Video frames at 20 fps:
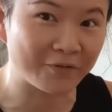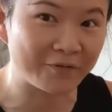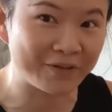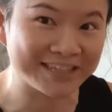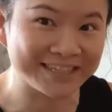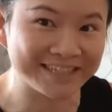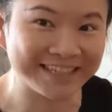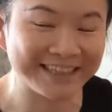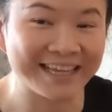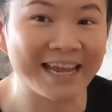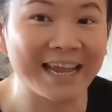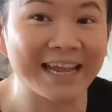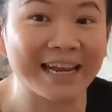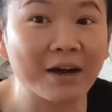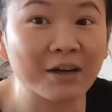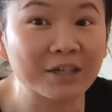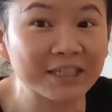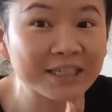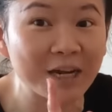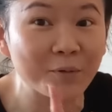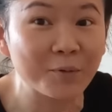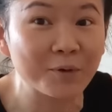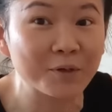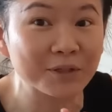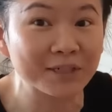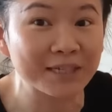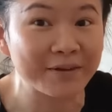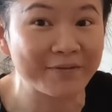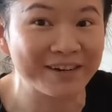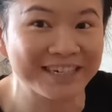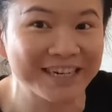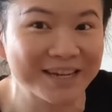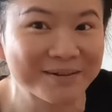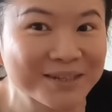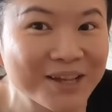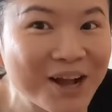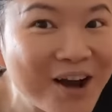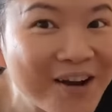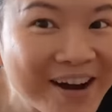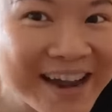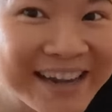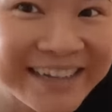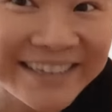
all the fancy thing, and I'll share with you seven tips, all